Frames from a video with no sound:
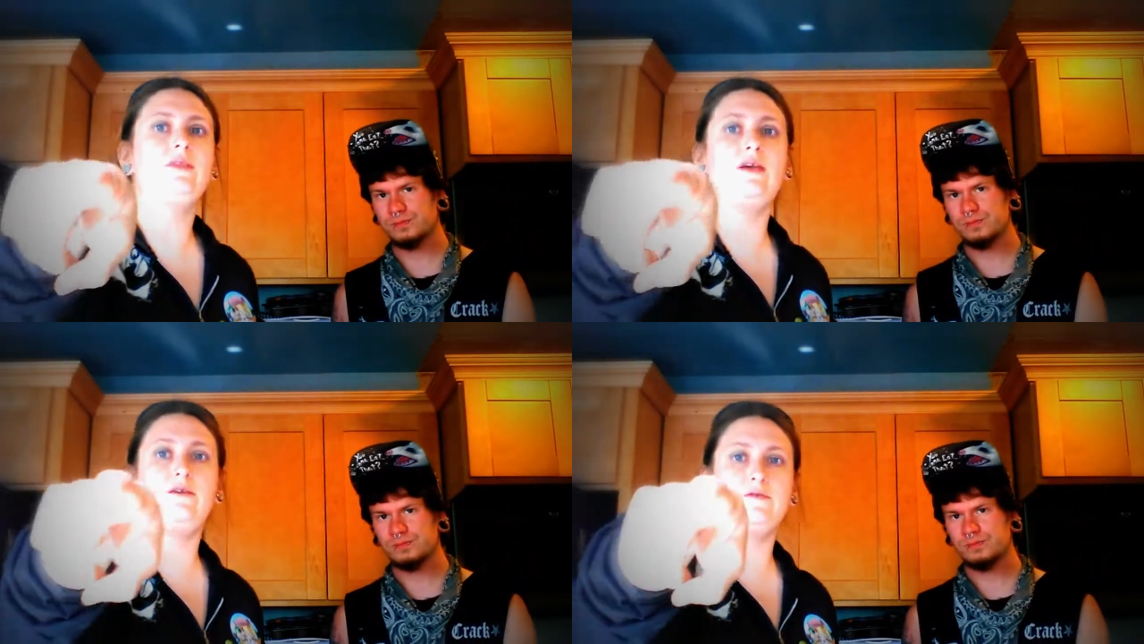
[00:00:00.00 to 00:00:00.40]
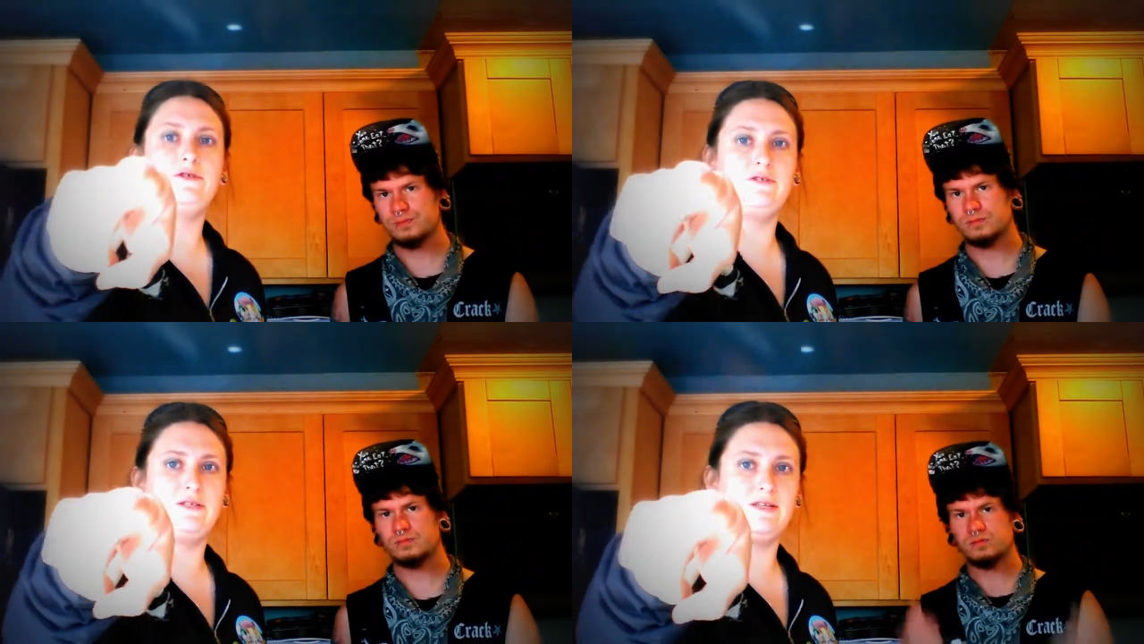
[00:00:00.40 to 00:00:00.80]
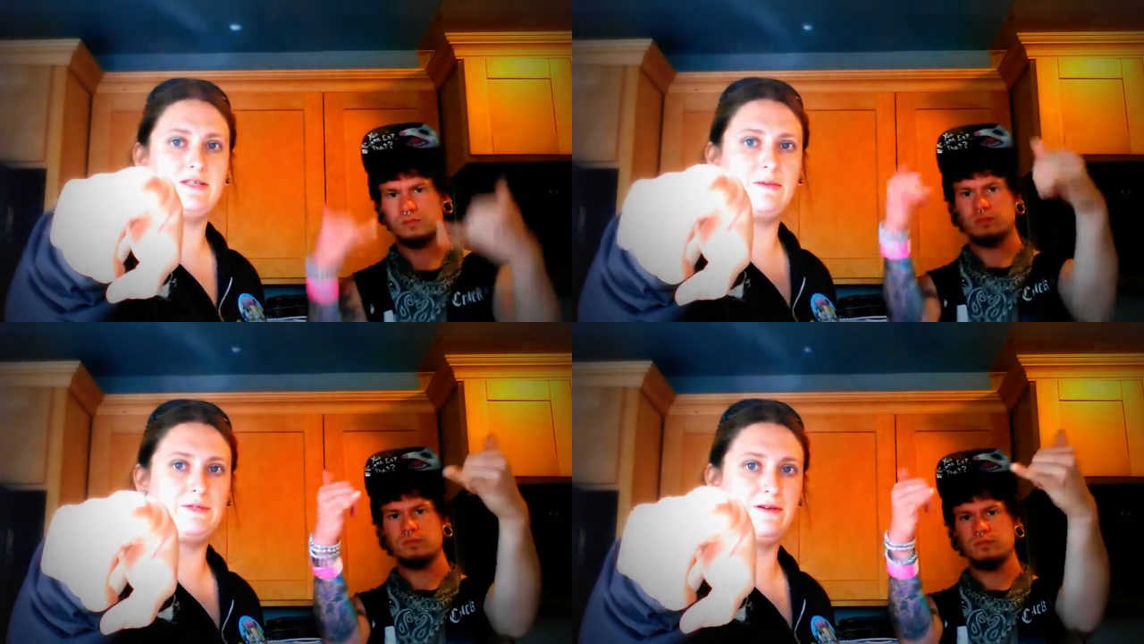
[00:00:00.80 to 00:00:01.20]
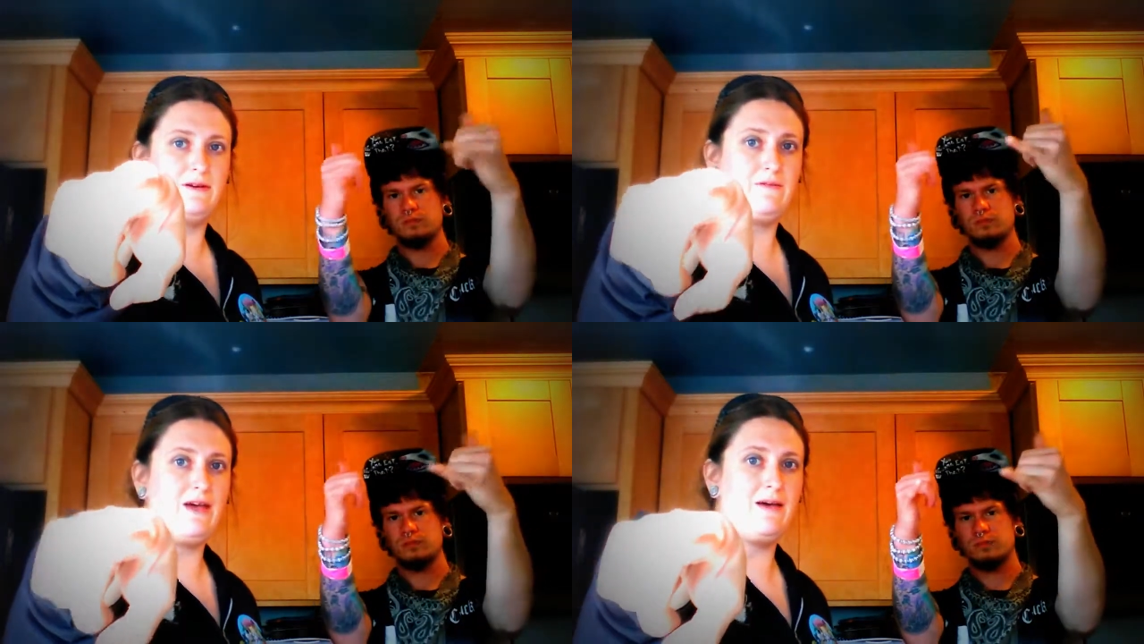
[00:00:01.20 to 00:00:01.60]
Speaker 1: Thank you for choosing this
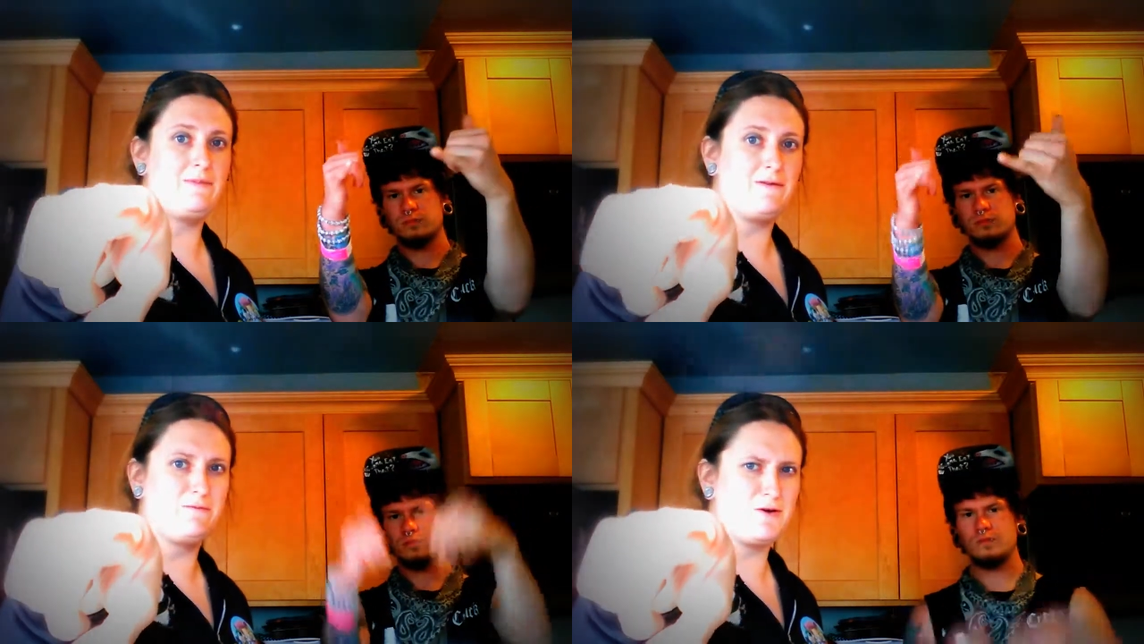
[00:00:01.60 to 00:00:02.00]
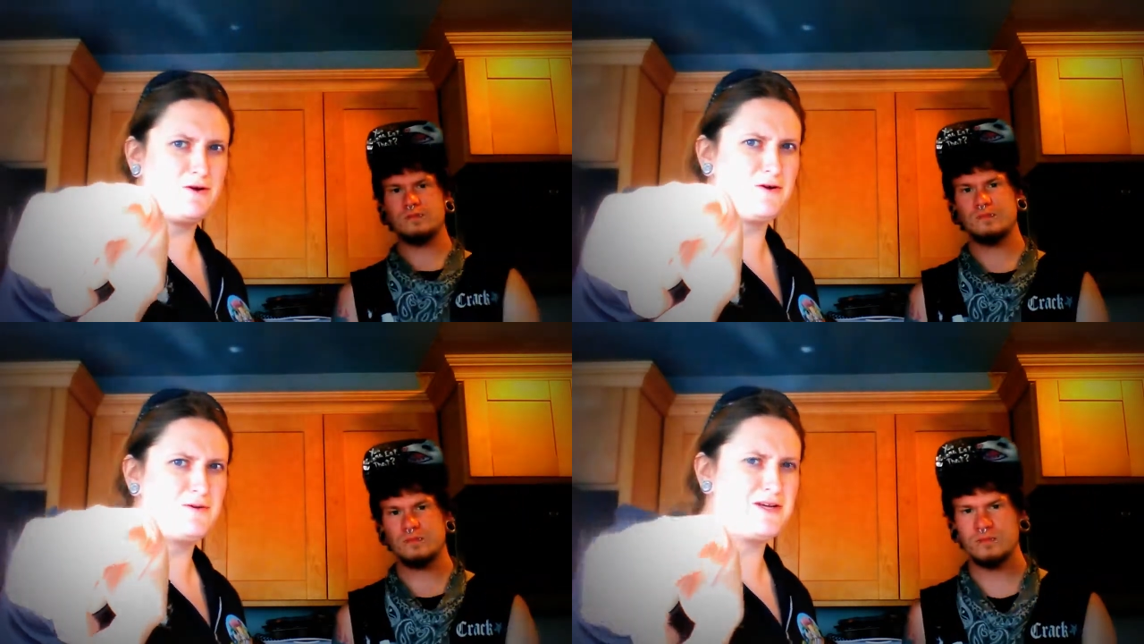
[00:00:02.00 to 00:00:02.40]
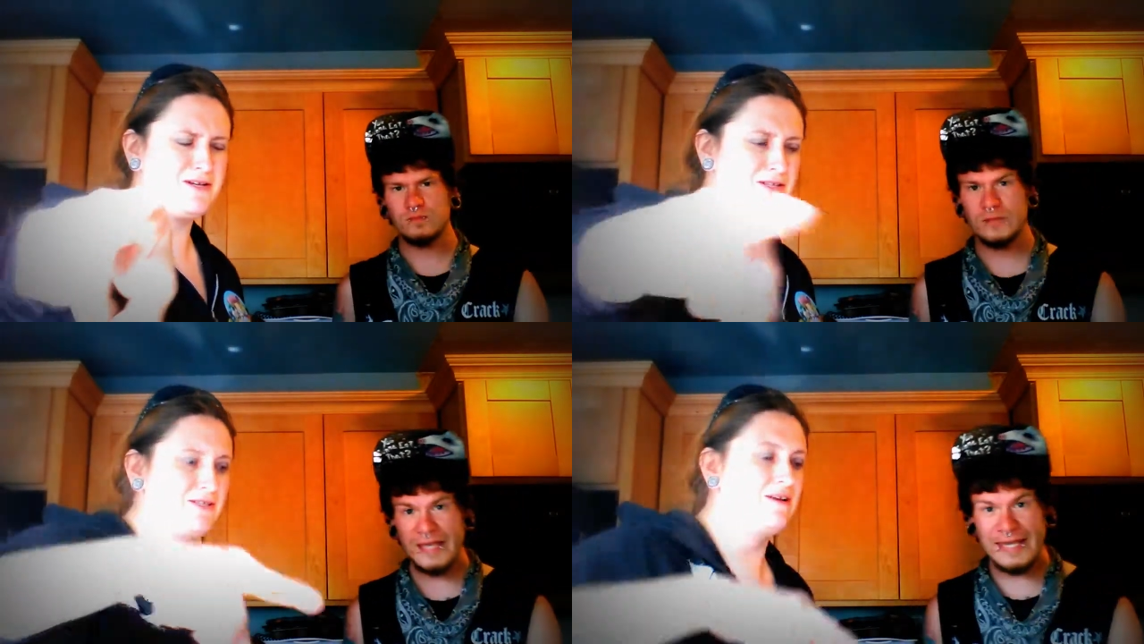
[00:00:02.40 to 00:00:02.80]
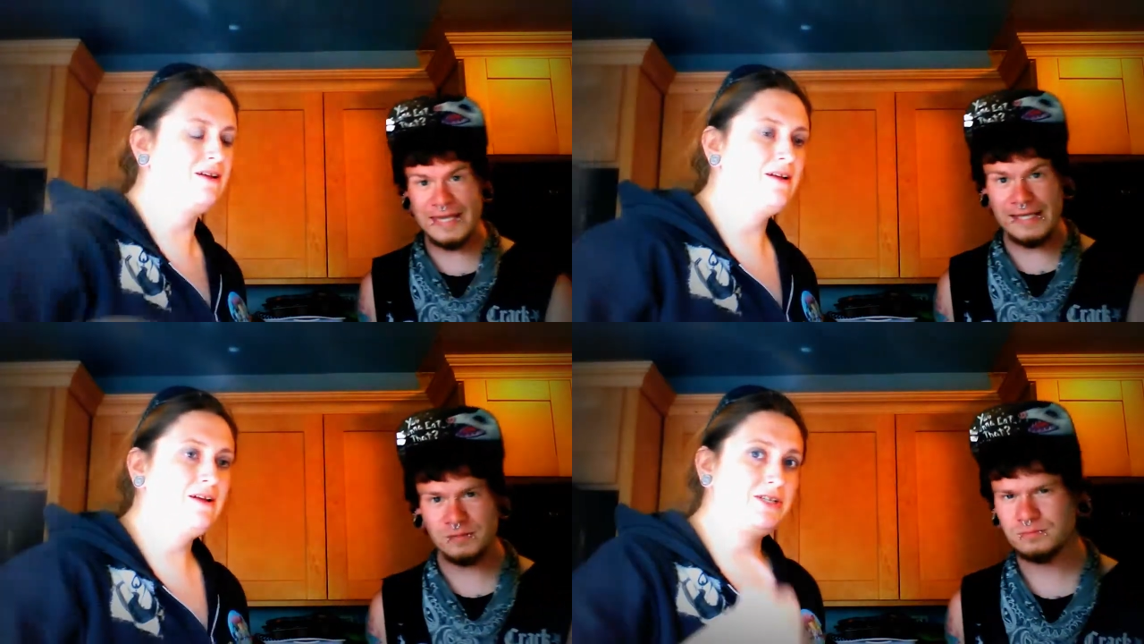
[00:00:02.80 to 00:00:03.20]
episode of Epic Virgo Eats. Yeah.
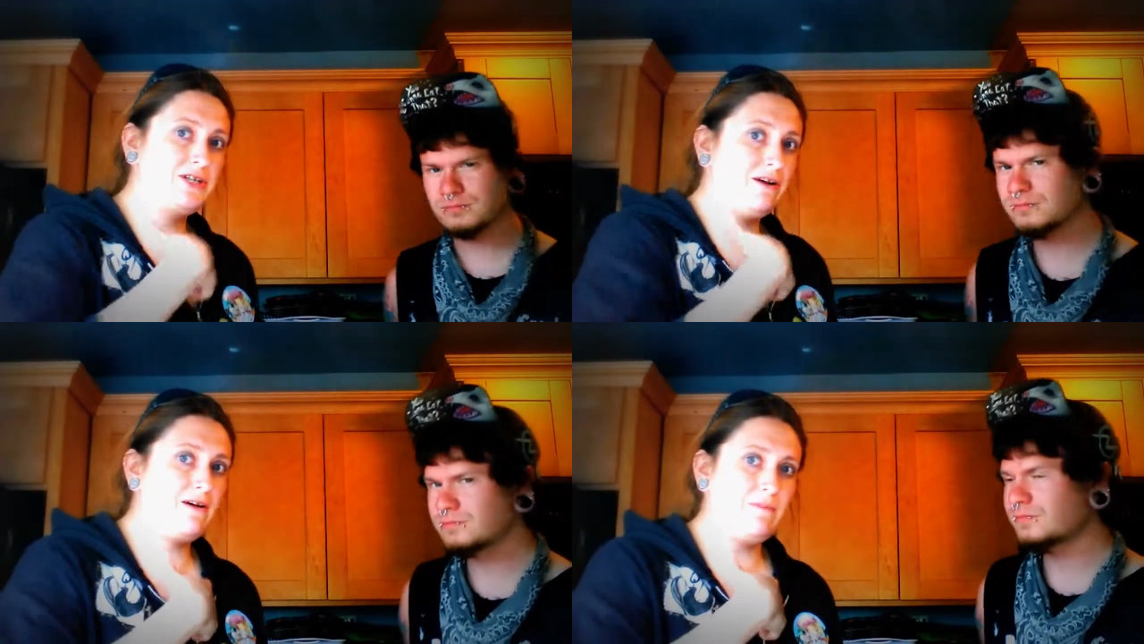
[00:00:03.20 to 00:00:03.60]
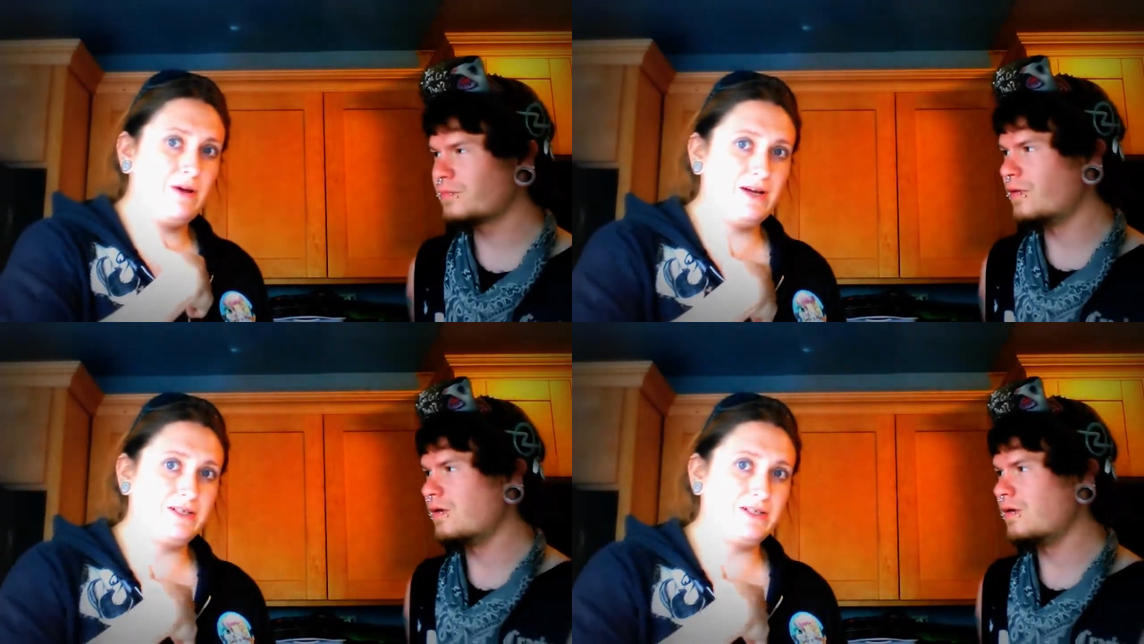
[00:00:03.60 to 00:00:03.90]
Check out my